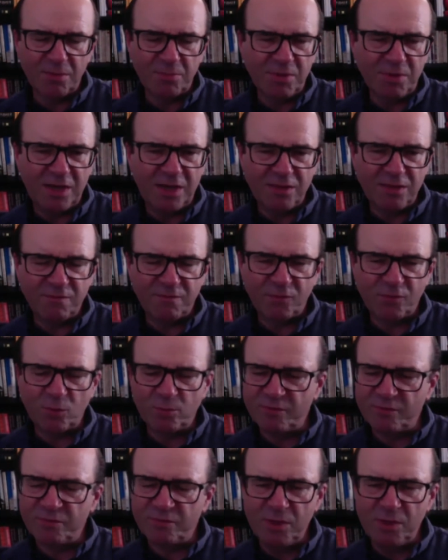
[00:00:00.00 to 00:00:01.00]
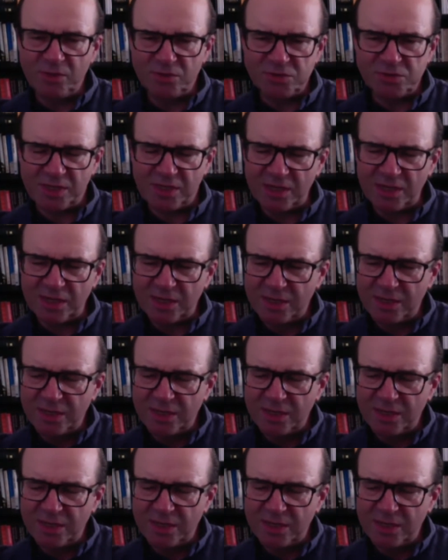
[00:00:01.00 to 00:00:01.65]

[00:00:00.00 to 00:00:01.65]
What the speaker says: in the form of music.